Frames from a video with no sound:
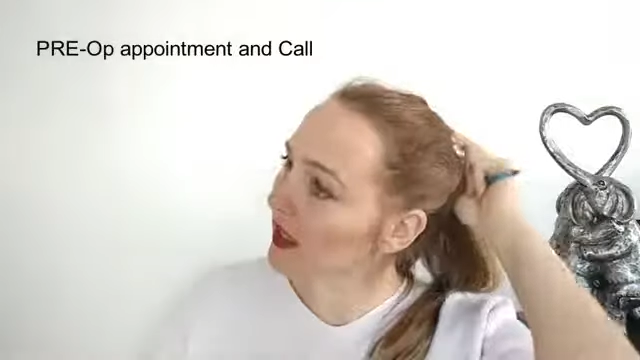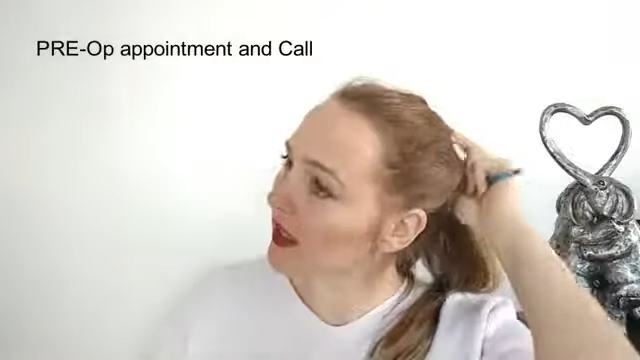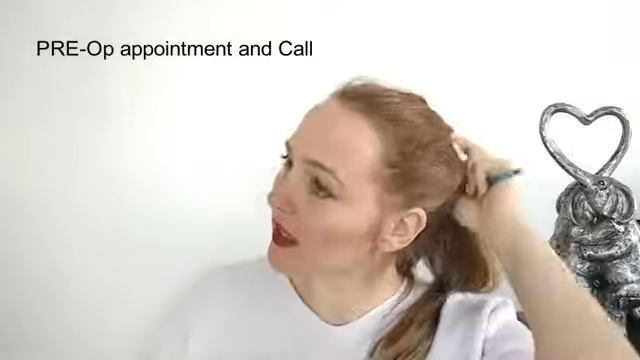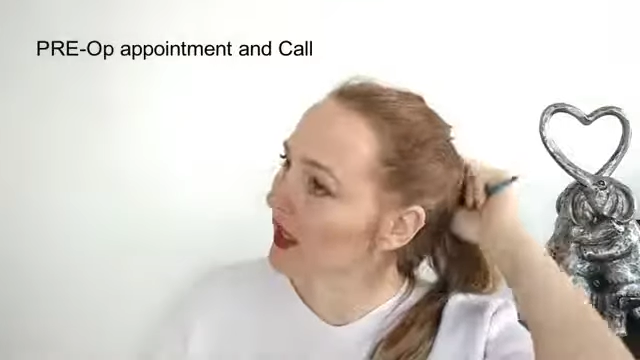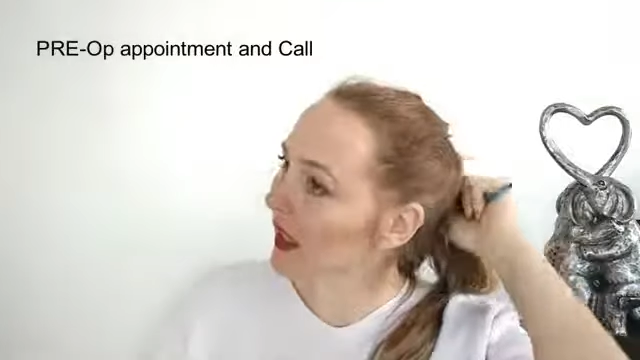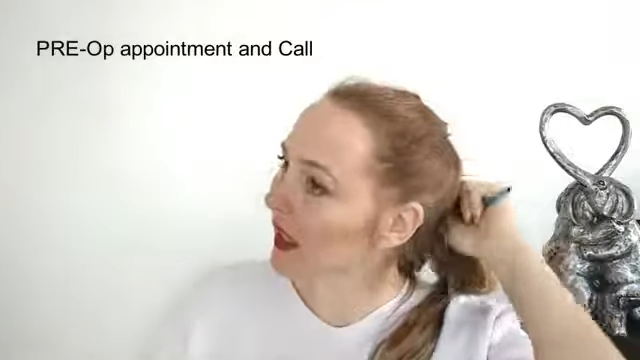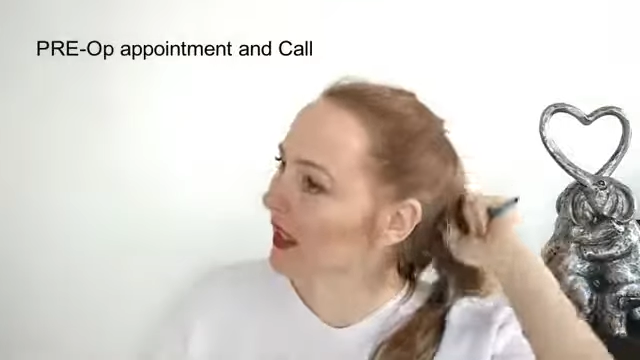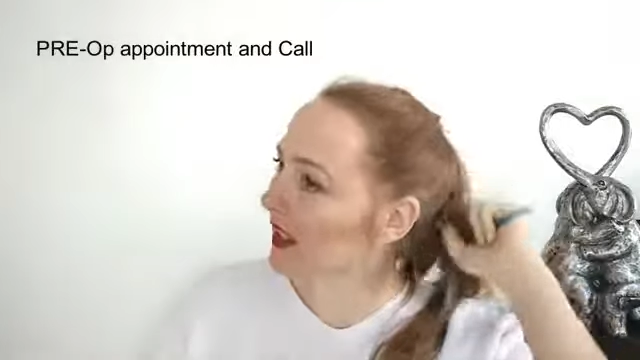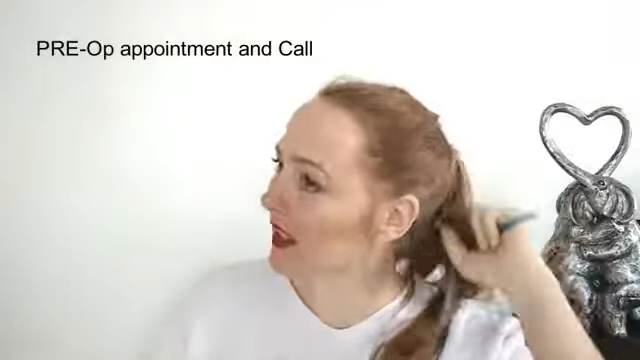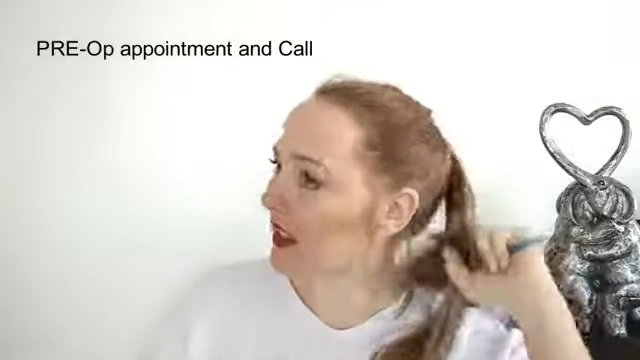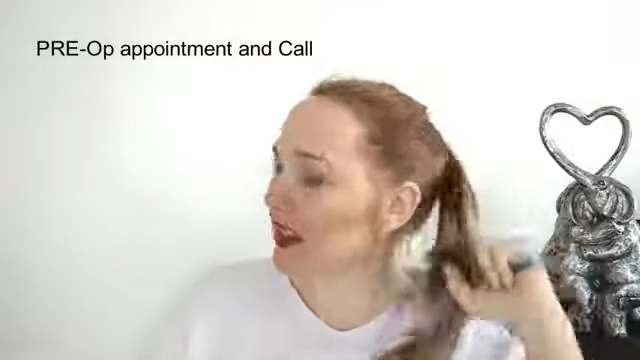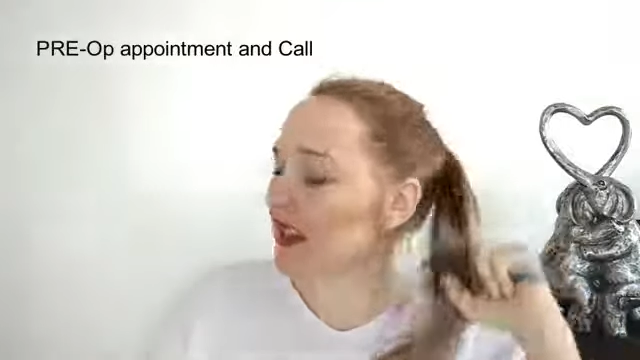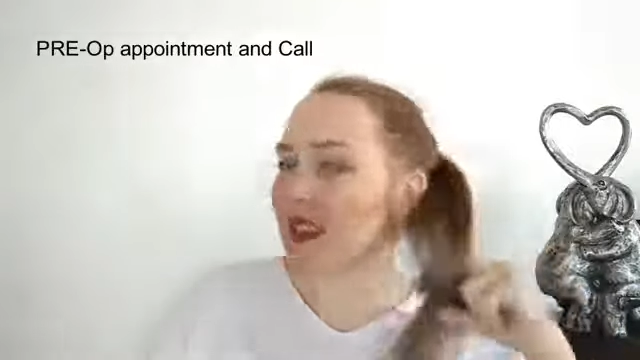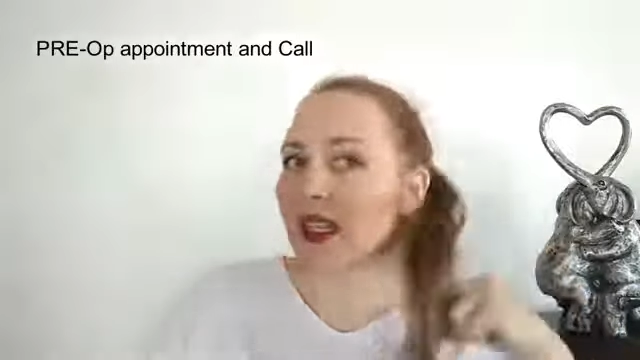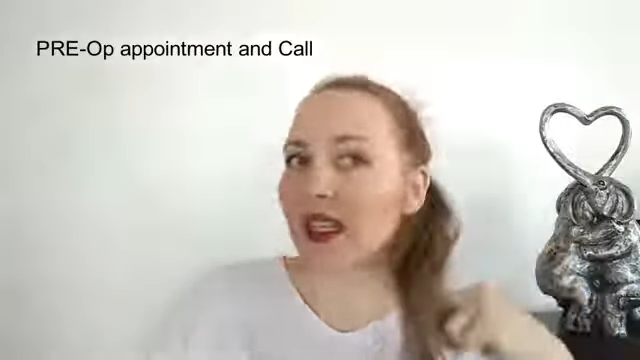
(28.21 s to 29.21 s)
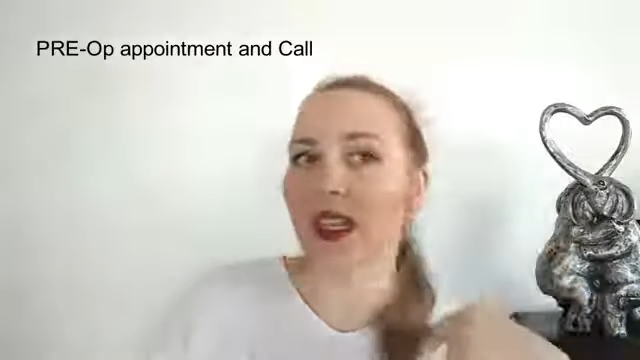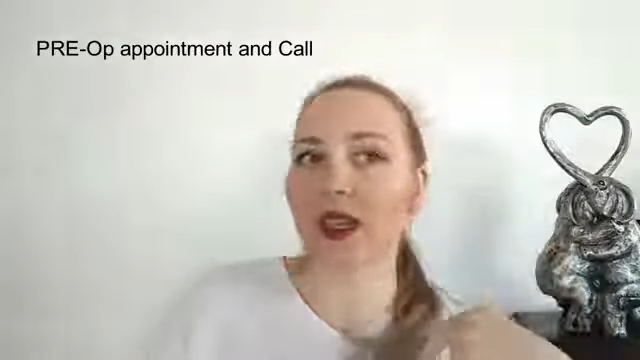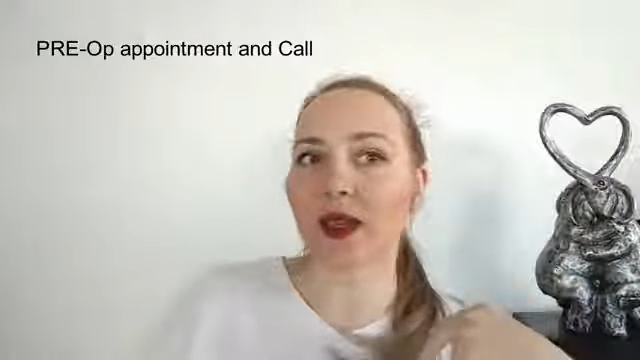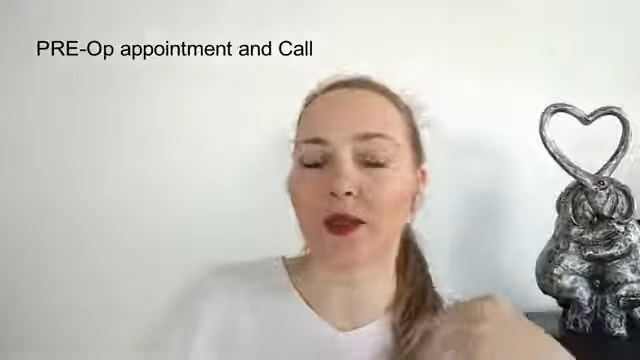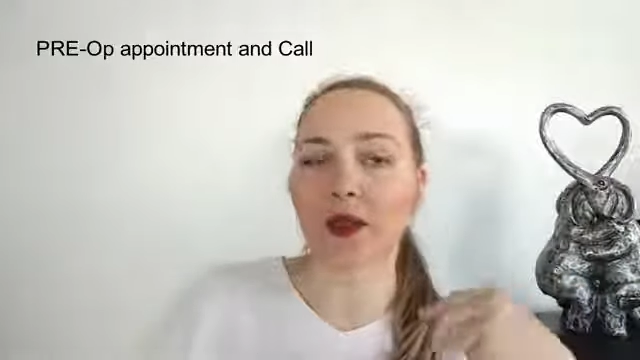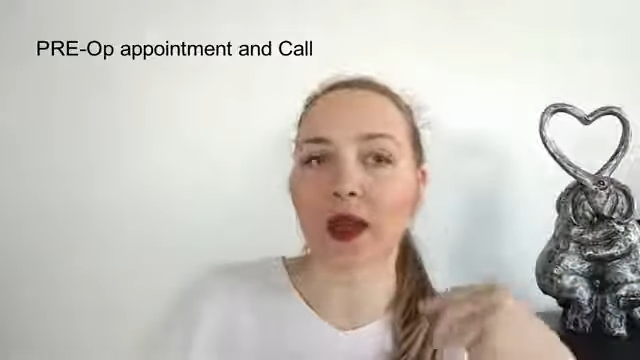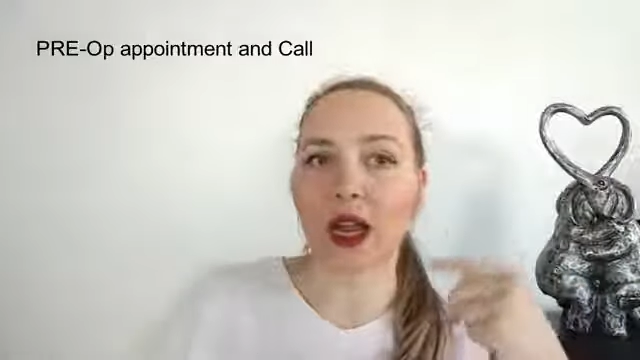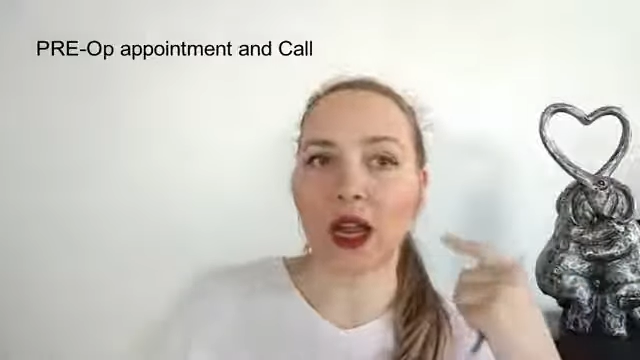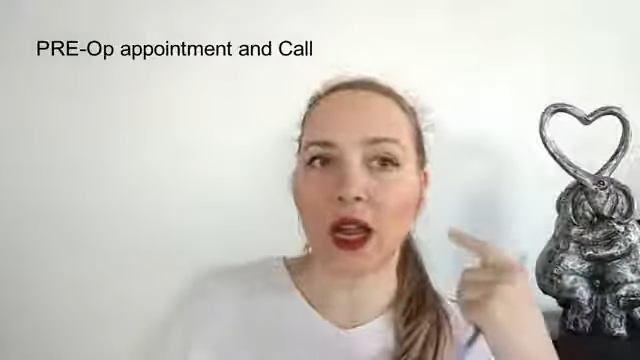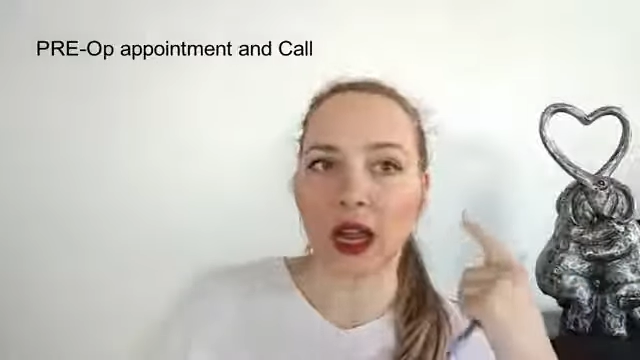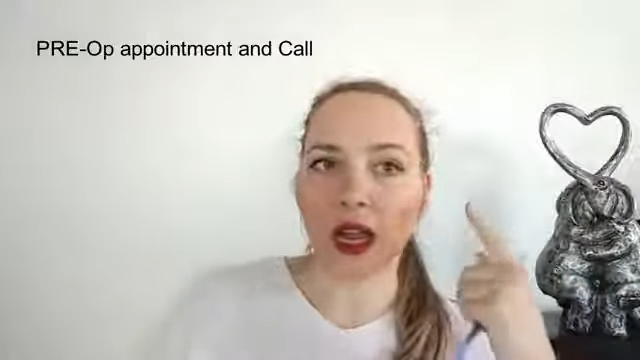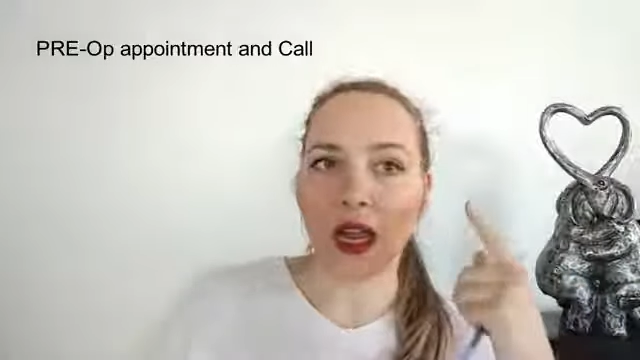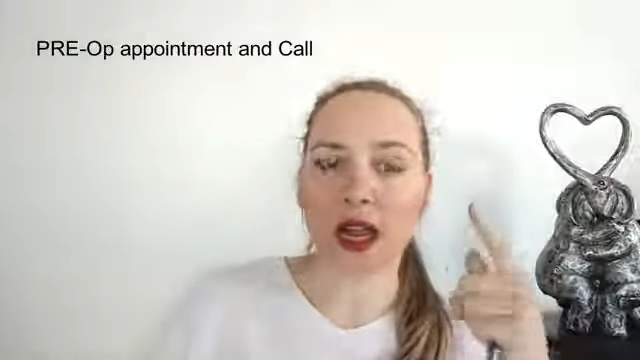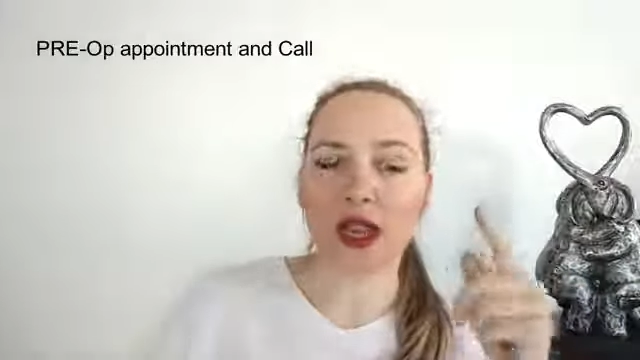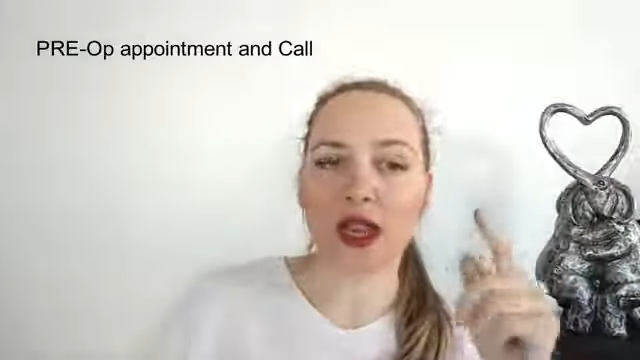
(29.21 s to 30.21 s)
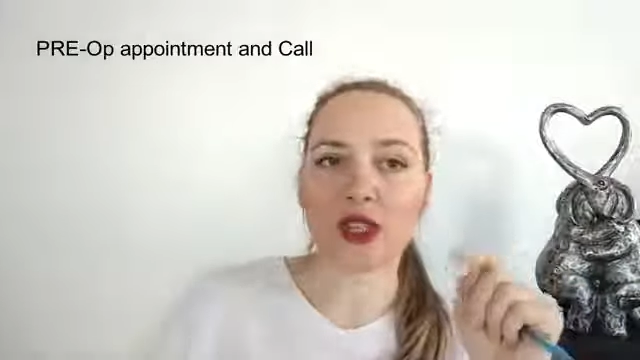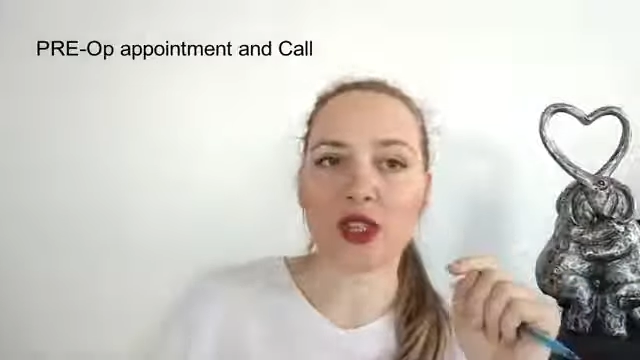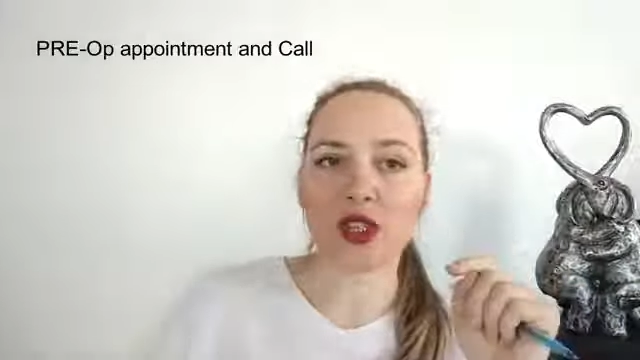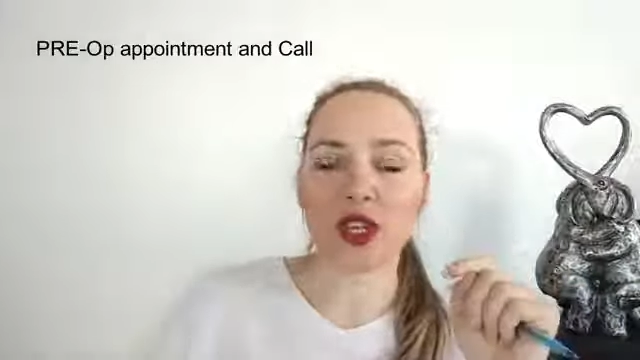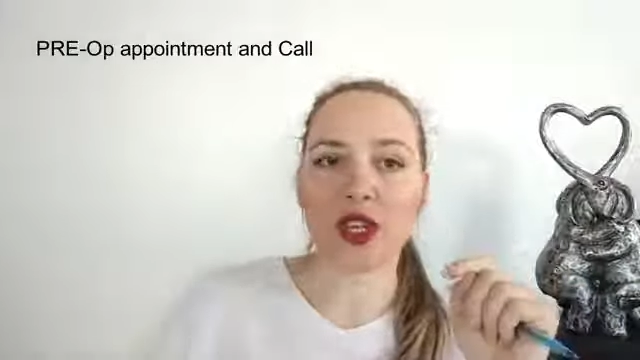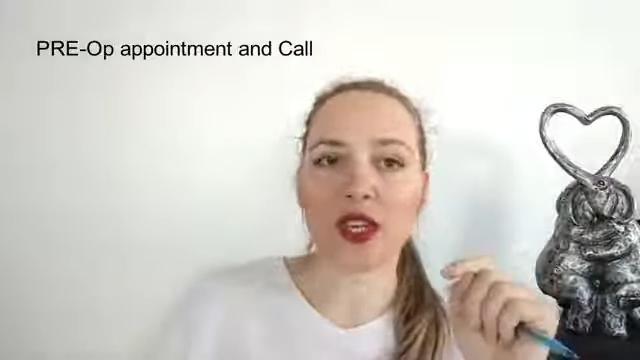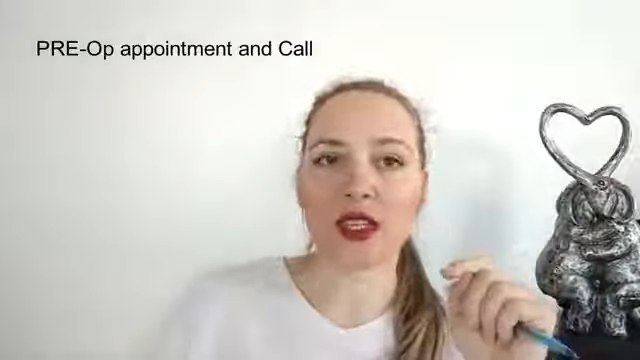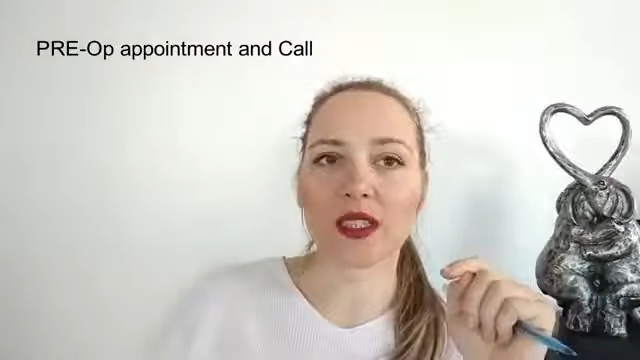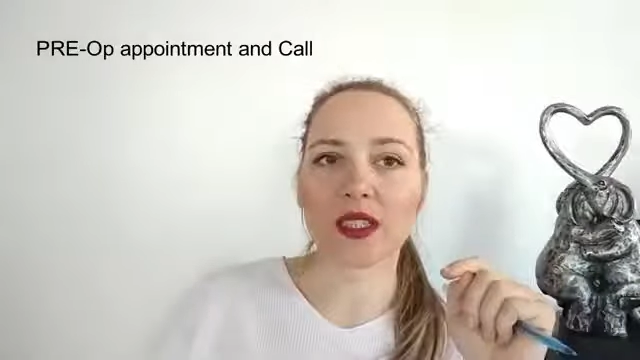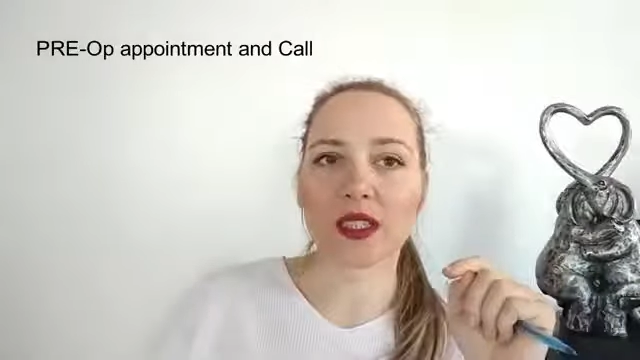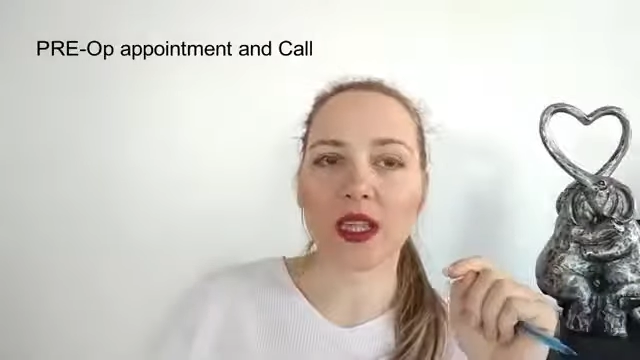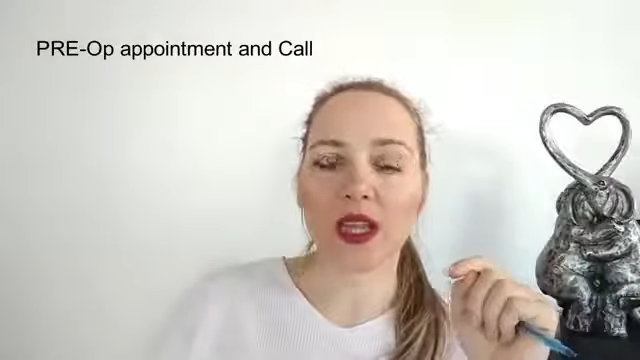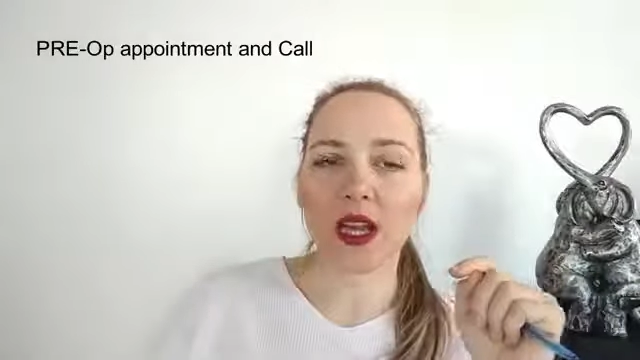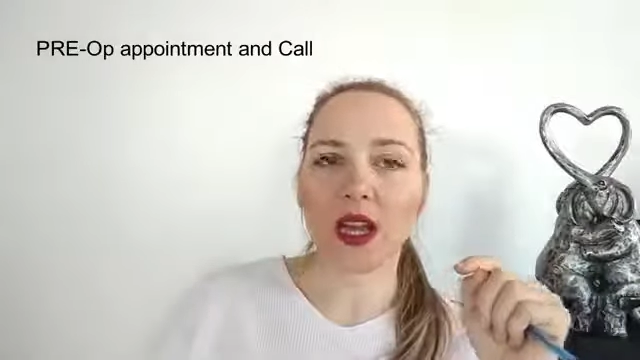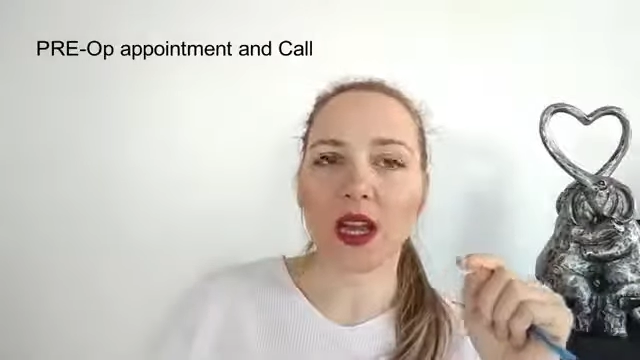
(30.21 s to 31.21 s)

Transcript: exactly the same eye checks